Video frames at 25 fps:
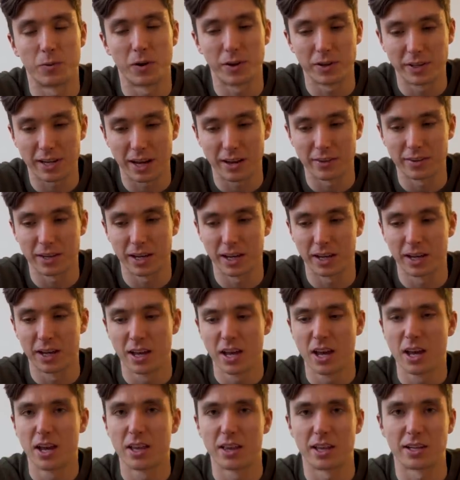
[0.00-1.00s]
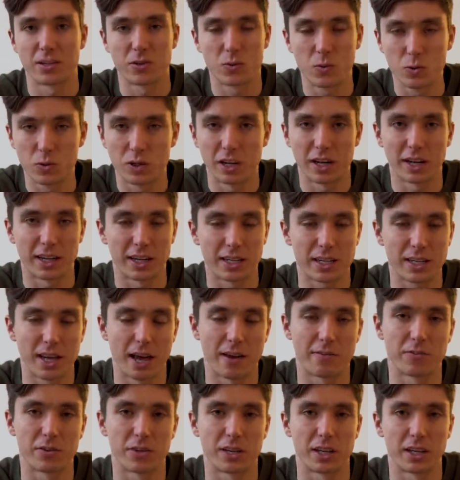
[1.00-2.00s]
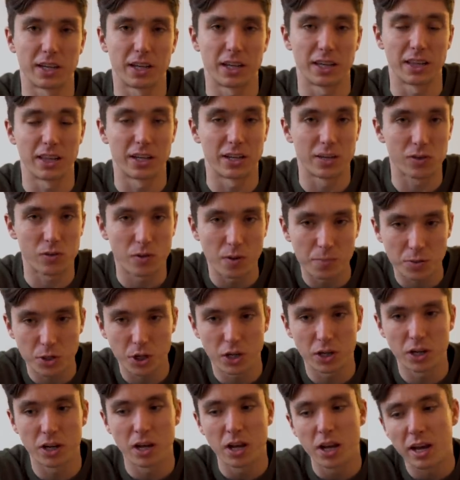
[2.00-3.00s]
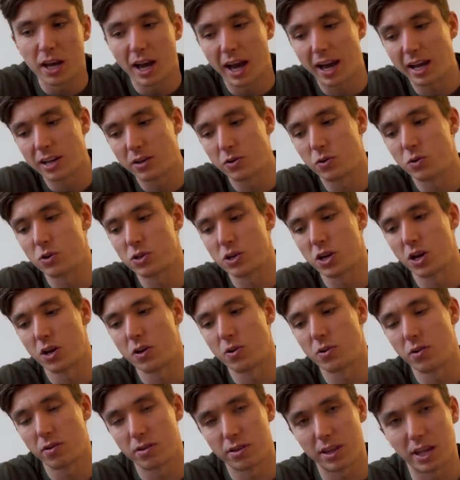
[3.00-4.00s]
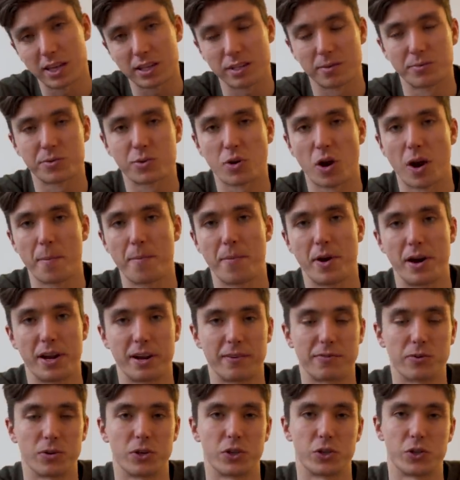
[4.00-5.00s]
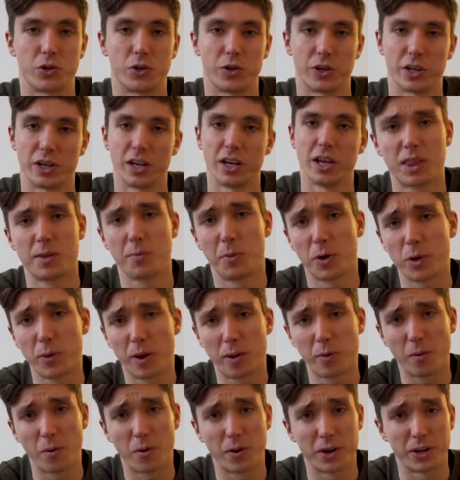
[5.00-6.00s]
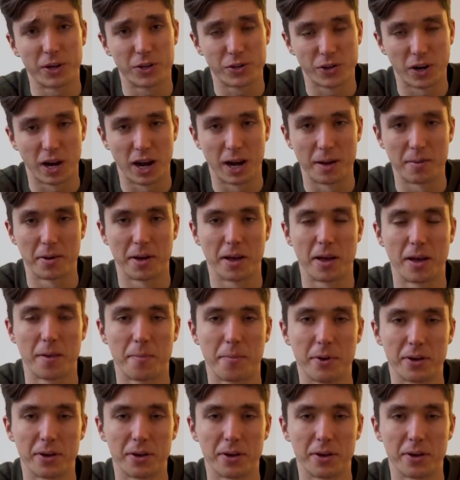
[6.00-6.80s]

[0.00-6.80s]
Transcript: While you're down there, there's all the links to everything in the description, and also that subscribe button if you wanna join the Bodyweight Warrior tribe.